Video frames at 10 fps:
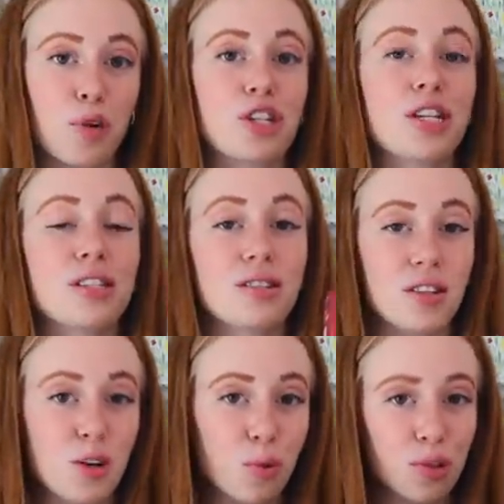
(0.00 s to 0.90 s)
which is the
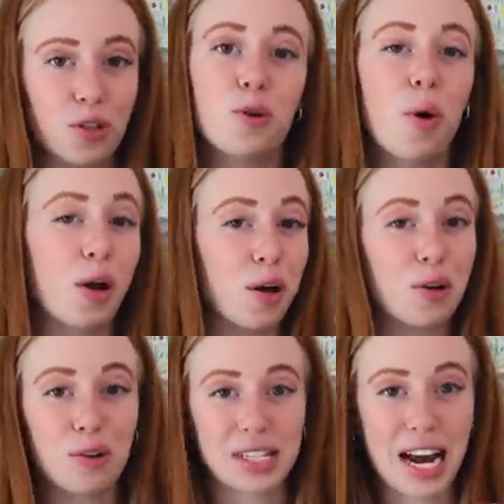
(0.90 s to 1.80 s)
sequel to A
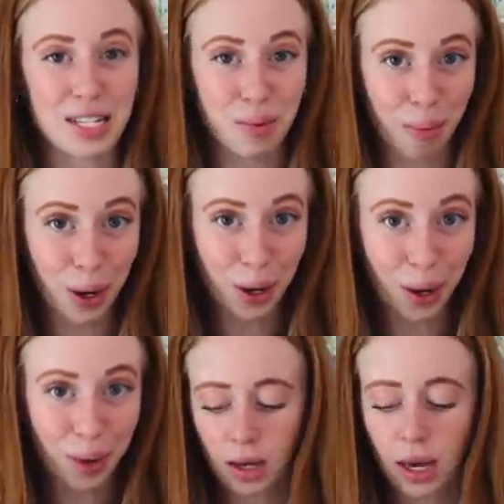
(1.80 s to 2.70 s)
Good Girl's Guide to
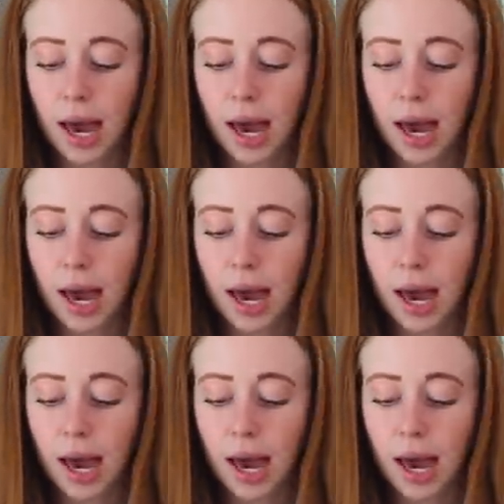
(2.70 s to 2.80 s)
Murder,